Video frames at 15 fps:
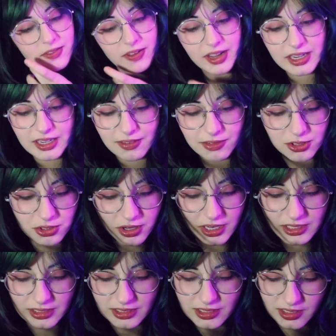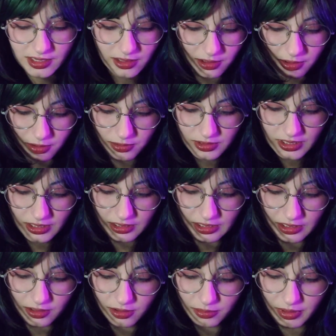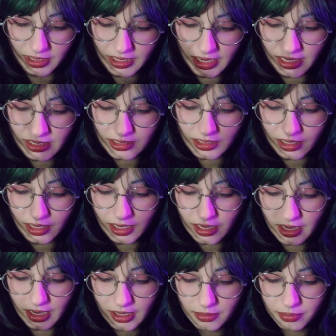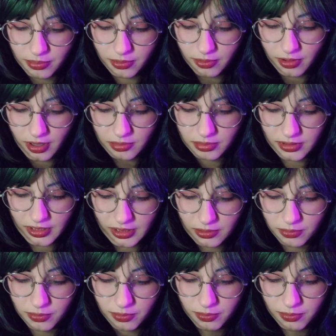if I never tried the silicone technique on my knight, I probably